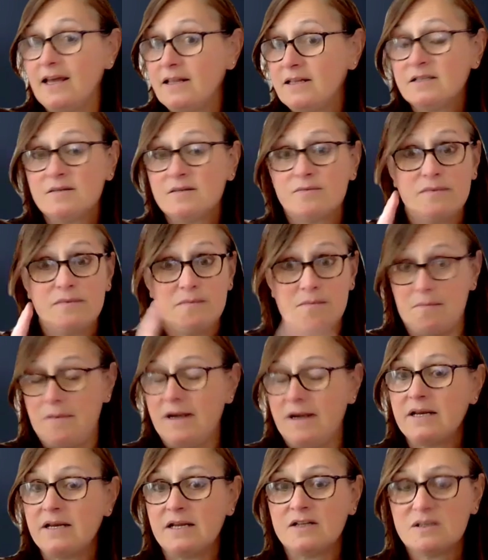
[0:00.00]
And this
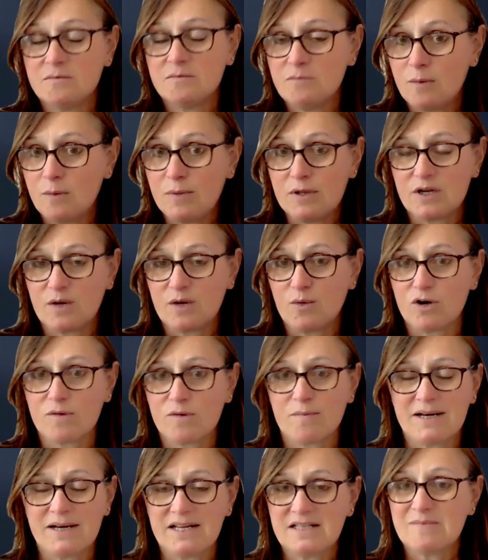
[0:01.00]
might need some mobility
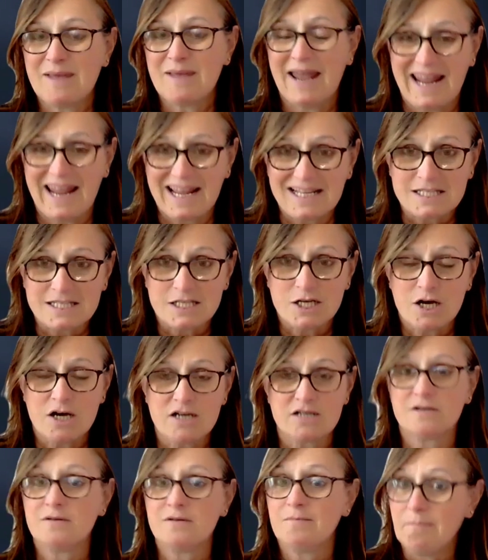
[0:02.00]
work, might need some
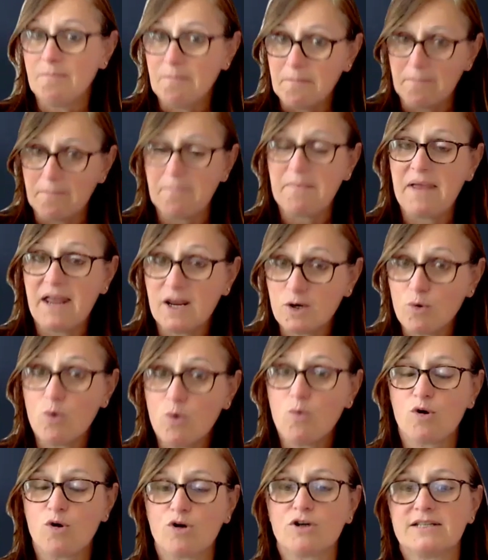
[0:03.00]
hands-on
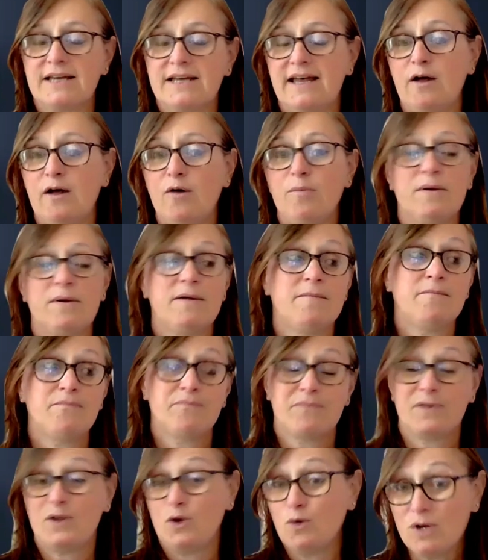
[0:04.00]
manual work to help.
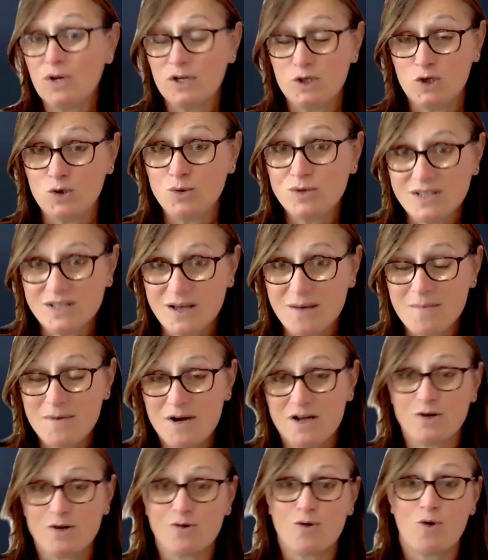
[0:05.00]
You can do
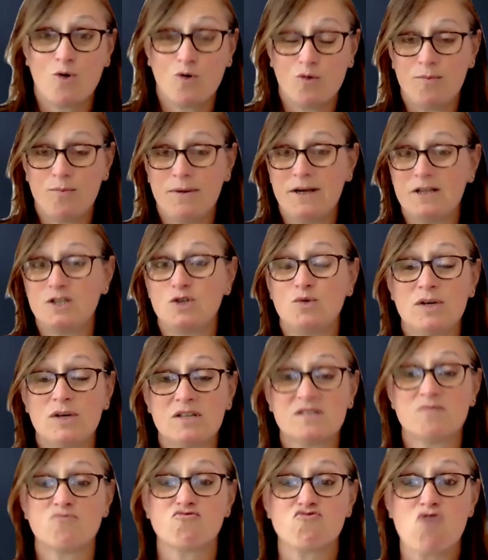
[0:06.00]
some on your own by
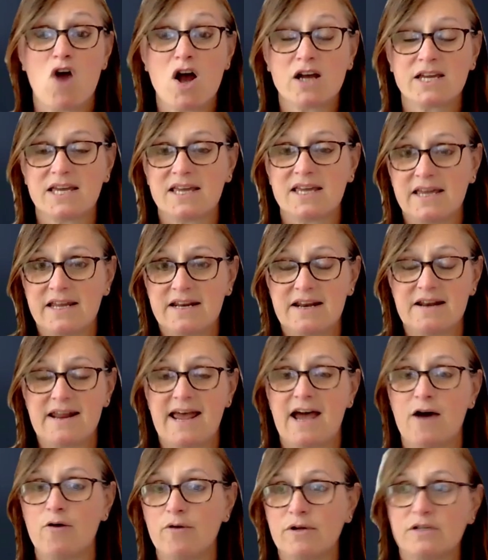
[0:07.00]
doing some rocking in
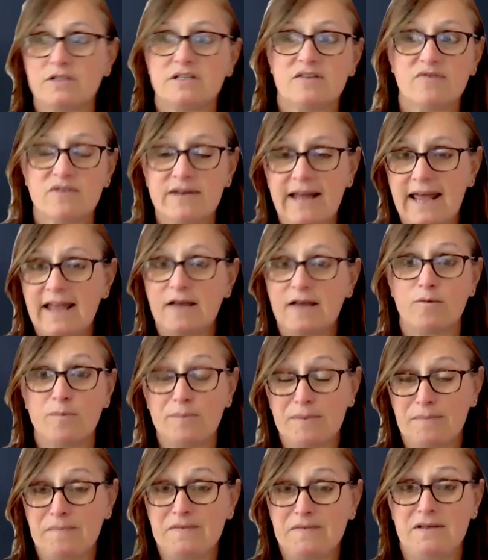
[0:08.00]
and out in different
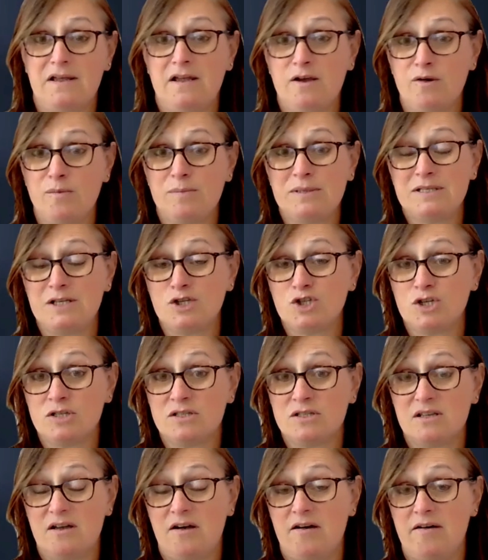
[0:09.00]
angle
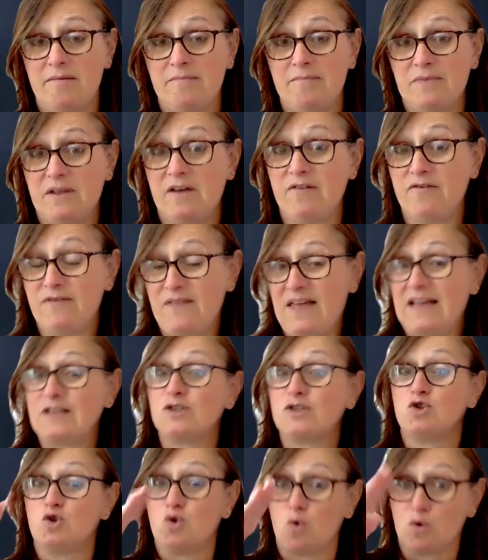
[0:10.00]
positions of
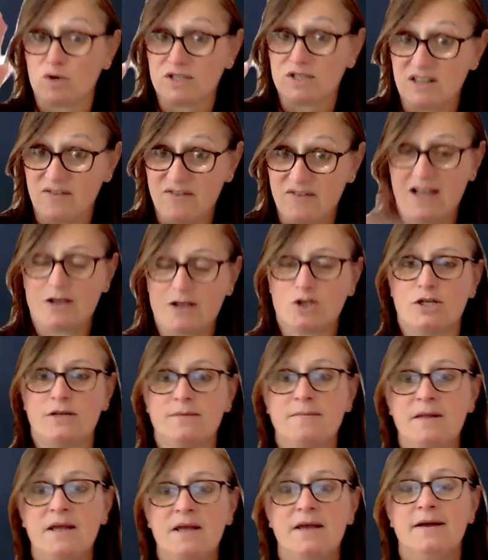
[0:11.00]
that
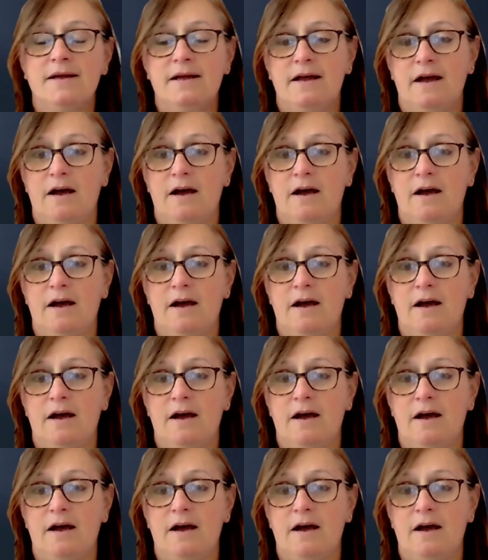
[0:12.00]
dorsiflexion,